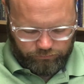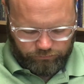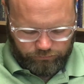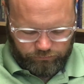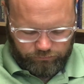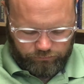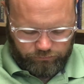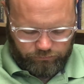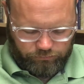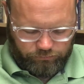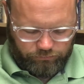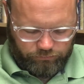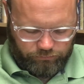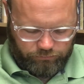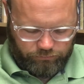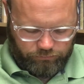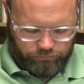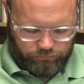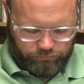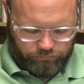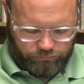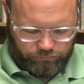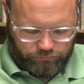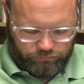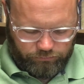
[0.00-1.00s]

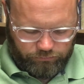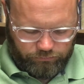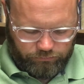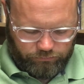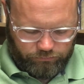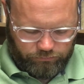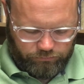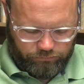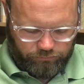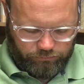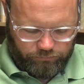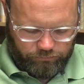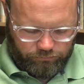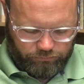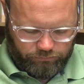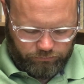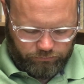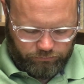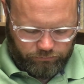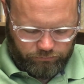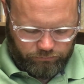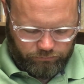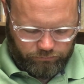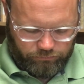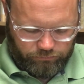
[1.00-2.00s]

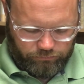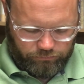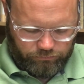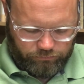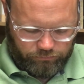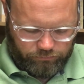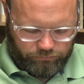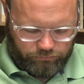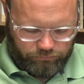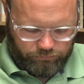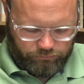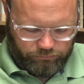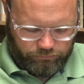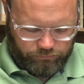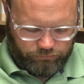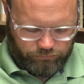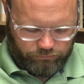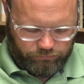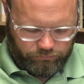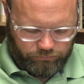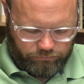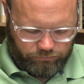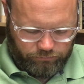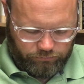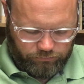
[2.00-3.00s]

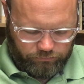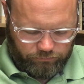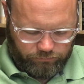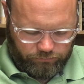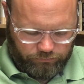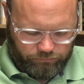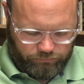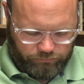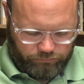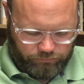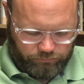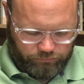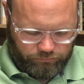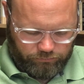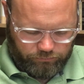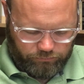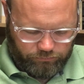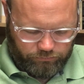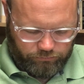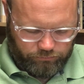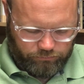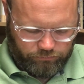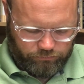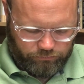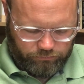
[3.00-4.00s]

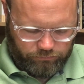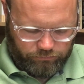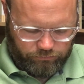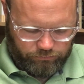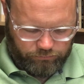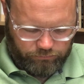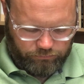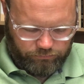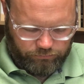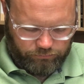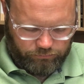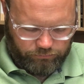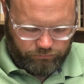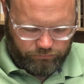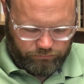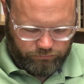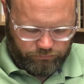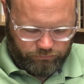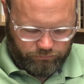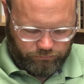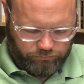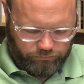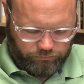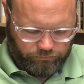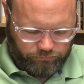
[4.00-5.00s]

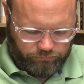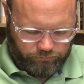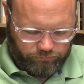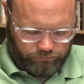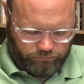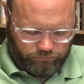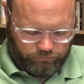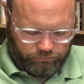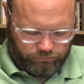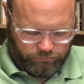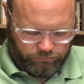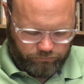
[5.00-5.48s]
No one is speaking in this clip.